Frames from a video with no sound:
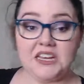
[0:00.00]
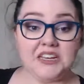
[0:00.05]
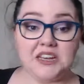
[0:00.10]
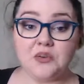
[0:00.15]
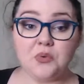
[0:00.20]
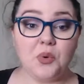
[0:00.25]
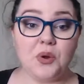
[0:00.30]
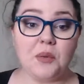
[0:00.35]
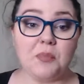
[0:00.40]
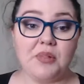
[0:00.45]
didn't
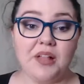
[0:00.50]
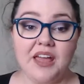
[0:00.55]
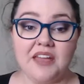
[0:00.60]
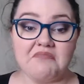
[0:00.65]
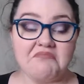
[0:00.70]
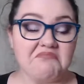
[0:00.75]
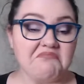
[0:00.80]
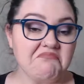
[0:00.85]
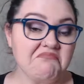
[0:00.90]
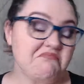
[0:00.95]
want to
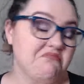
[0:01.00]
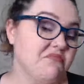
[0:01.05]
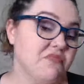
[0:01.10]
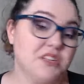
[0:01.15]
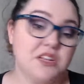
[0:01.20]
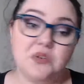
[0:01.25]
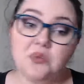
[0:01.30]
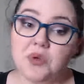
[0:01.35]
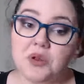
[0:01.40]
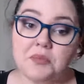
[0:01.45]

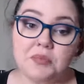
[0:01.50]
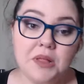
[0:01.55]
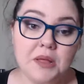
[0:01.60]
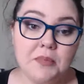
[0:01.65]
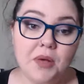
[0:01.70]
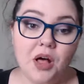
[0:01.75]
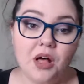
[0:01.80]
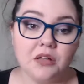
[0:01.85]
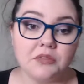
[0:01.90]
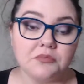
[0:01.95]
play
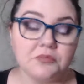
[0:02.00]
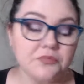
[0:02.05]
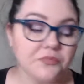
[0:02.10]
ball.